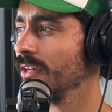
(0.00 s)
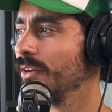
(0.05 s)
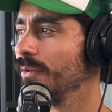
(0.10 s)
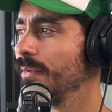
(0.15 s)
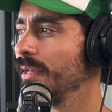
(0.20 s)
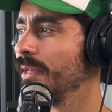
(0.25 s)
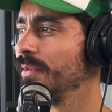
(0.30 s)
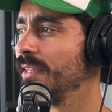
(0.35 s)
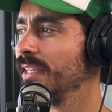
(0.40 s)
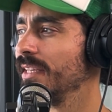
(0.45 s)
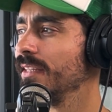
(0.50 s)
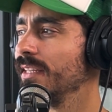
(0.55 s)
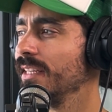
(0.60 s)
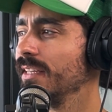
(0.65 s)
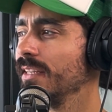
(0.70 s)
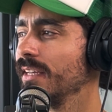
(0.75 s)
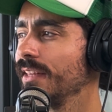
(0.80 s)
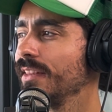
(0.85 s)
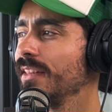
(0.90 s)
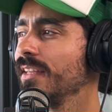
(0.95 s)
he Gen
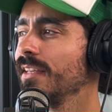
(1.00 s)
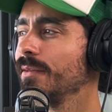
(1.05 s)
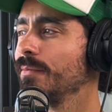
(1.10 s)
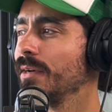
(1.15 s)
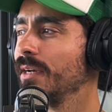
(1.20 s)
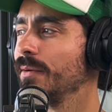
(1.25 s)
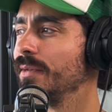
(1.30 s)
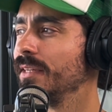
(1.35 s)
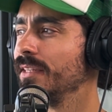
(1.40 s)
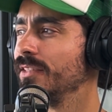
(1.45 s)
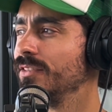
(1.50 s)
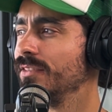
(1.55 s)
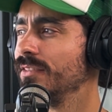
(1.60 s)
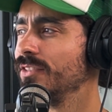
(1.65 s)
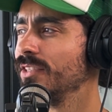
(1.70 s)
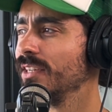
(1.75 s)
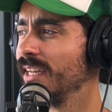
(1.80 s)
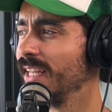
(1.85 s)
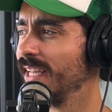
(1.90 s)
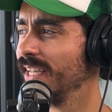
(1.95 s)
Z? I think he might be
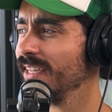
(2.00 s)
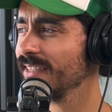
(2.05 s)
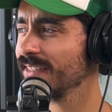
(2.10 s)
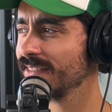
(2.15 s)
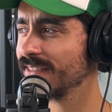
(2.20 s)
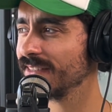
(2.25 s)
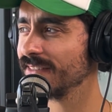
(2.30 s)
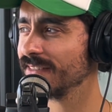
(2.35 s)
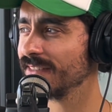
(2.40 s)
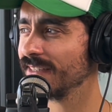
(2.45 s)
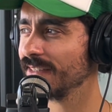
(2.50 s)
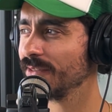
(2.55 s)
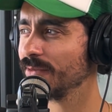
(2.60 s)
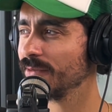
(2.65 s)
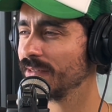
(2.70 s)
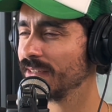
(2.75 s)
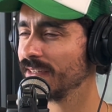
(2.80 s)
Gen X. Is that the one